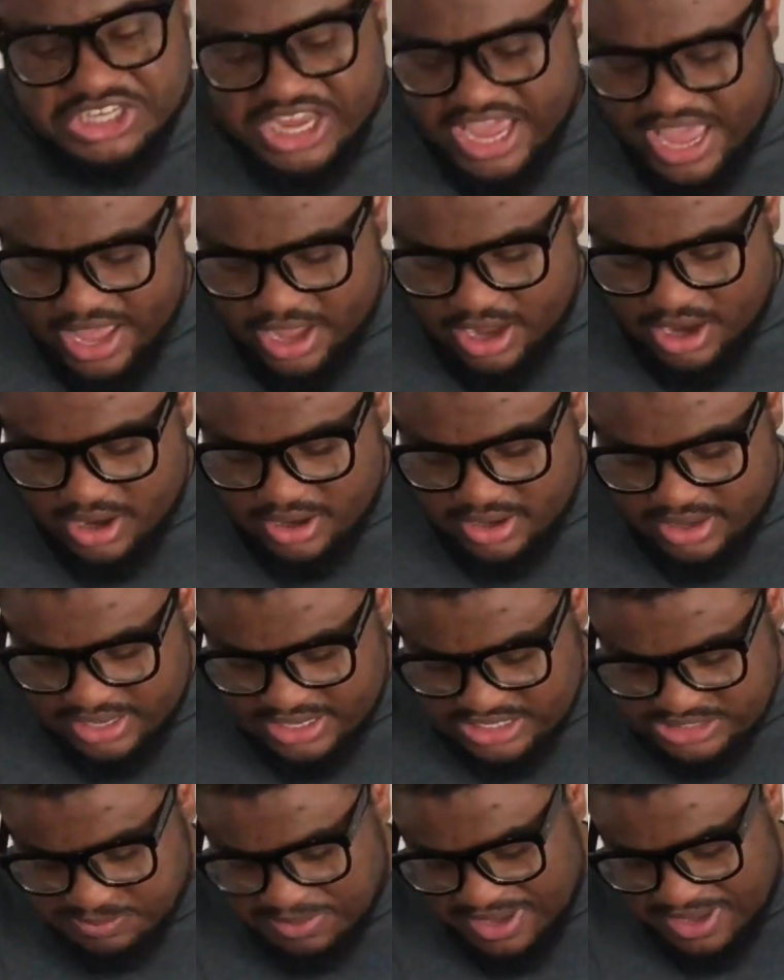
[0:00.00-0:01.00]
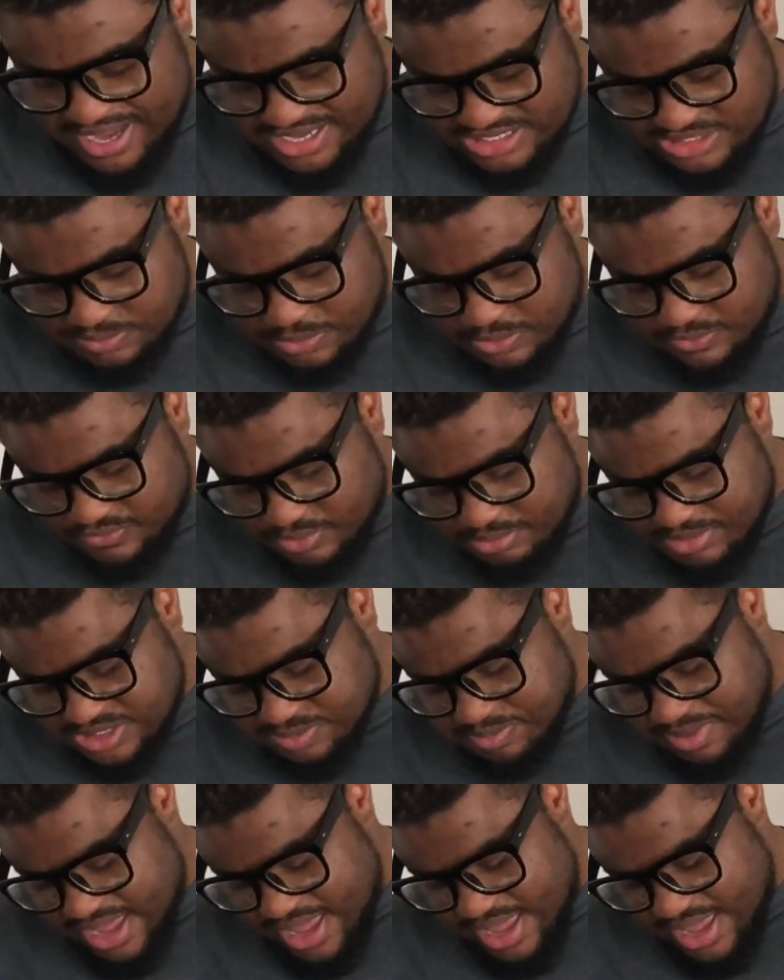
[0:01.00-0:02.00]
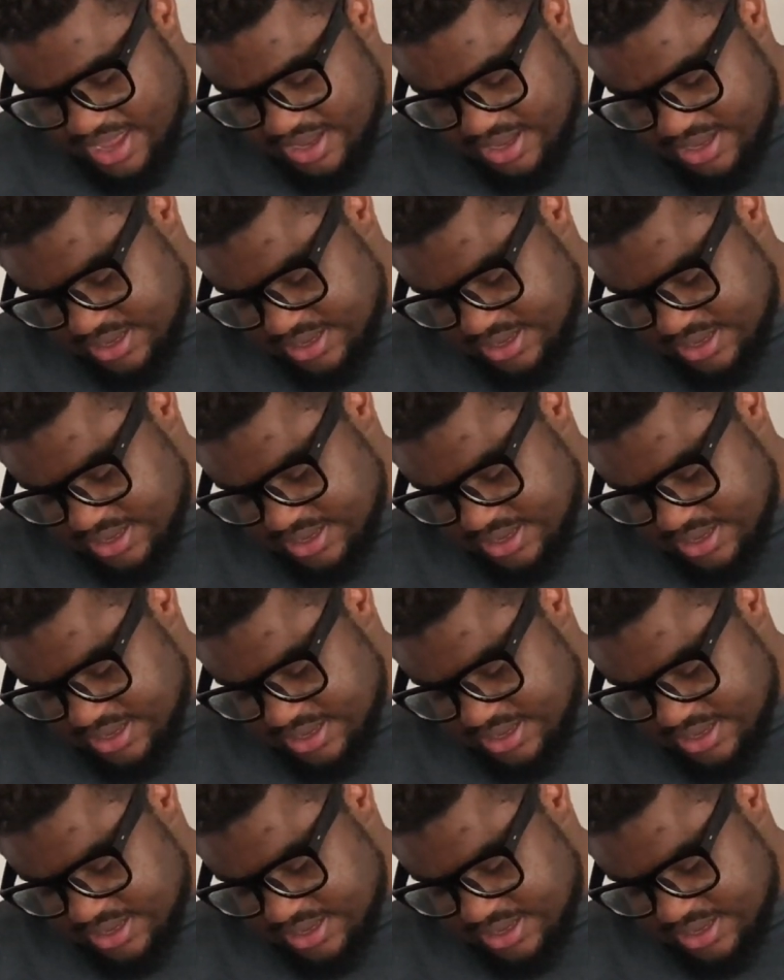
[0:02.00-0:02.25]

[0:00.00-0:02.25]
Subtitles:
air as possible from this bag.